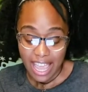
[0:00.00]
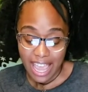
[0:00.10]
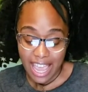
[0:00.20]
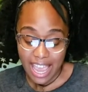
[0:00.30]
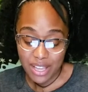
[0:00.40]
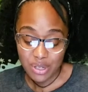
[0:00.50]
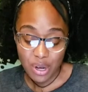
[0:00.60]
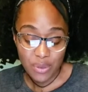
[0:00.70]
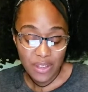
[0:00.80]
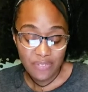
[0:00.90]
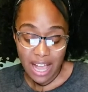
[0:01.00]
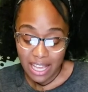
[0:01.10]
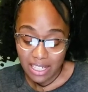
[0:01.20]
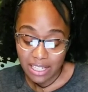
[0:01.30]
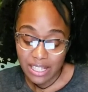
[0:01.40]
And, you know, they
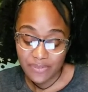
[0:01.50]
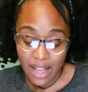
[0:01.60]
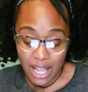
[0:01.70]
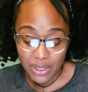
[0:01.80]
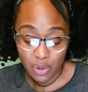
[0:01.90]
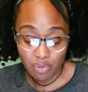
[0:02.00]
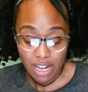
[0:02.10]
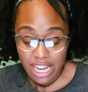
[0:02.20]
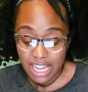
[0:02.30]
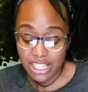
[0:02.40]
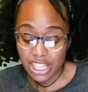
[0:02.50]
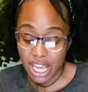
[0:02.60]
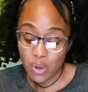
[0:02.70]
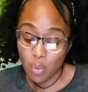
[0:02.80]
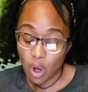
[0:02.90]
finally find the ridge
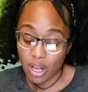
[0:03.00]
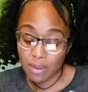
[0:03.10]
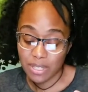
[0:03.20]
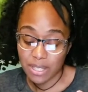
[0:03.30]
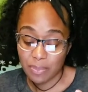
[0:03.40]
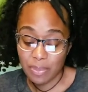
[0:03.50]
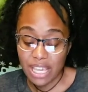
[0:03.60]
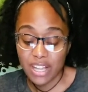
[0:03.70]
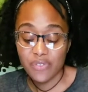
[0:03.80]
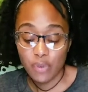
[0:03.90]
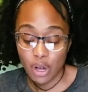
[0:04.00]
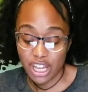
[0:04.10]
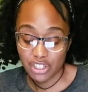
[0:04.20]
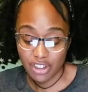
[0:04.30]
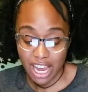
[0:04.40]
and walk up to the peak for
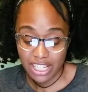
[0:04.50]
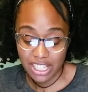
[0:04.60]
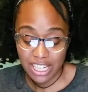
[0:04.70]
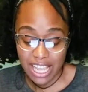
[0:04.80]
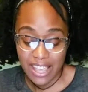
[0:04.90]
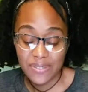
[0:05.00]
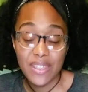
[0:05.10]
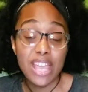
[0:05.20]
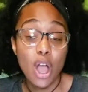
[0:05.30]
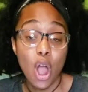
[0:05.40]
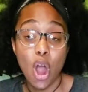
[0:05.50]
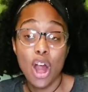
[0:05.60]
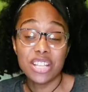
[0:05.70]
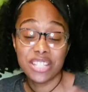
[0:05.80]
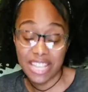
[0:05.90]
extraction, and they
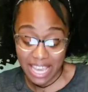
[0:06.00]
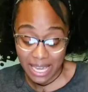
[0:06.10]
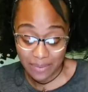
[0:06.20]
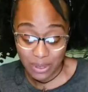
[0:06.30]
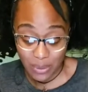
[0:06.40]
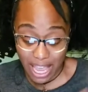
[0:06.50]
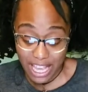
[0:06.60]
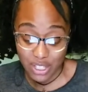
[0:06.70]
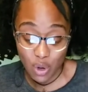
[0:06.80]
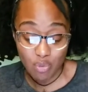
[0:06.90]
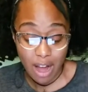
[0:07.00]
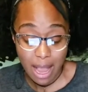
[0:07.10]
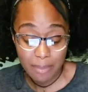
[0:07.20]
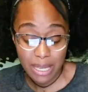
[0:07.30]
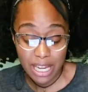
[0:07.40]
are saved, okay? So
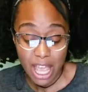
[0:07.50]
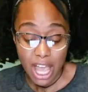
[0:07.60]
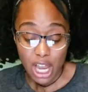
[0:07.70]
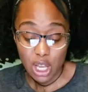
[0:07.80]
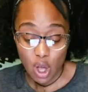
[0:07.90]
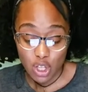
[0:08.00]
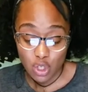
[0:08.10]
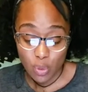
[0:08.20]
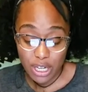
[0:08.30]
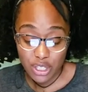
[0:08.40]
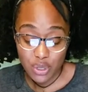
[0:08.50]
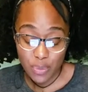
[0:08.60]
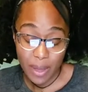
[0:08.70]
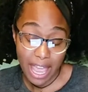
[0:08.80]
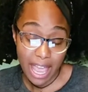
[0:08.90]
Robin lost 22
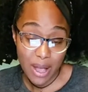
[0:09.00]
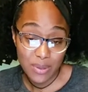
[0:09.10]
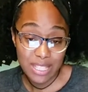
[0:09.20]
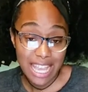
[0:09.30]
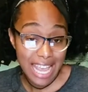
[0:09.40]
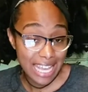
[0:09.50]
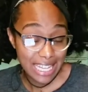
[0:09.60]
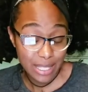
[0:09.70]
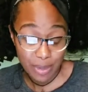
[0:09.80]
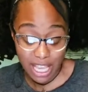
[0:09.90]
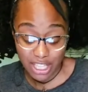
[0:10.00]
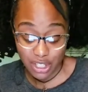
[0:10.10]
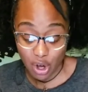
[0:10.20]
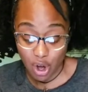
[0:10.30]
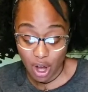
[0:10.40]
pounds, and his
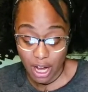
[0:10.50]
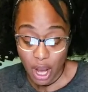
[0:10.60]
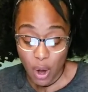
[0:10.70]
PSR